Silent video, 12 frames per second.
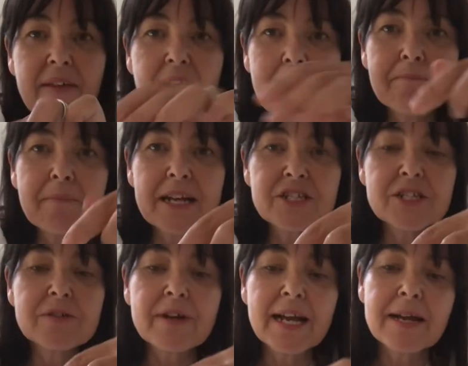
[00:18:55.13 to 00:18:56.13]
they
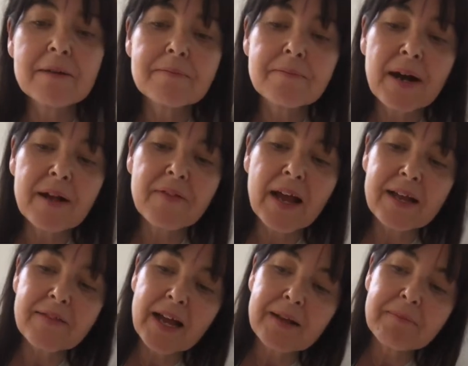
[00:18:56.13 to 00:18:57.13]
measure it,
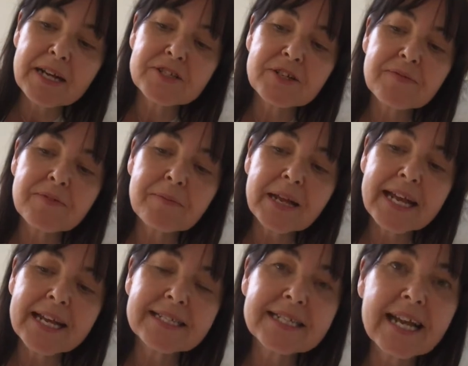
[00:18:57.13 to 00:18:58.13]
they measure from
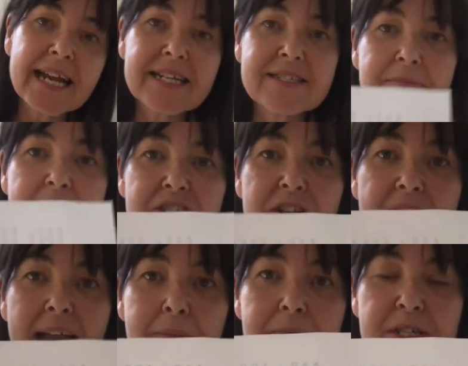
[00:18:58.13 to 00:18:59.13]
here to measure
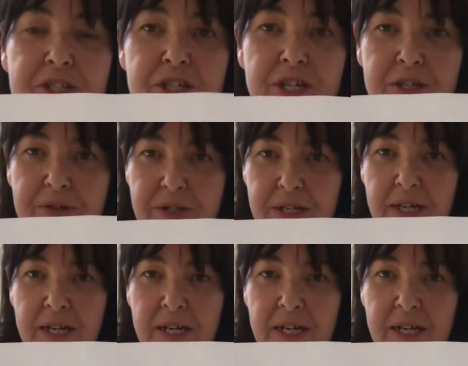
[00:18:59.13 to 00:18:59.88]
the amplitude.